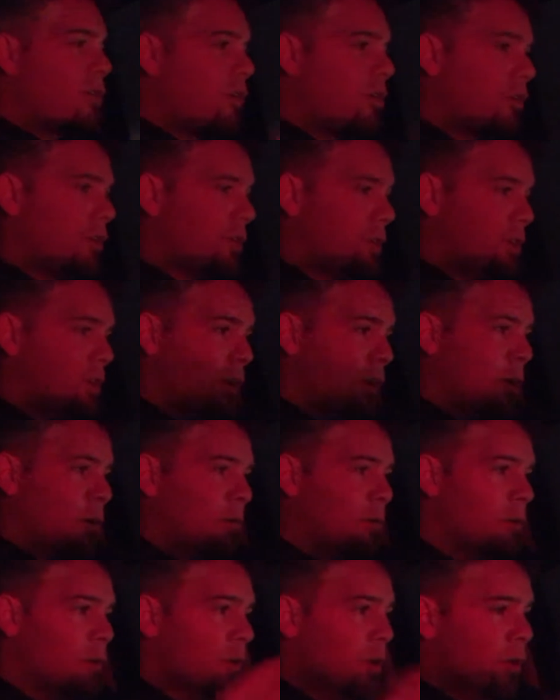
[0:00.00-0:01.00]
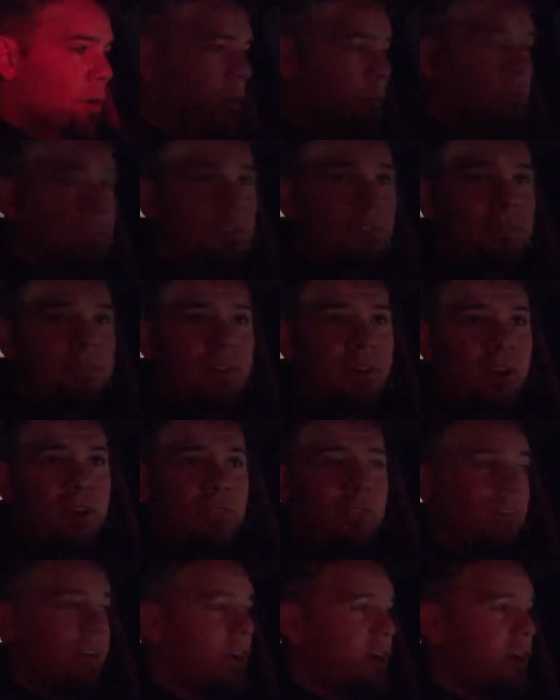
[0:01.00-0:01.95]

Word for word: Cardio was very,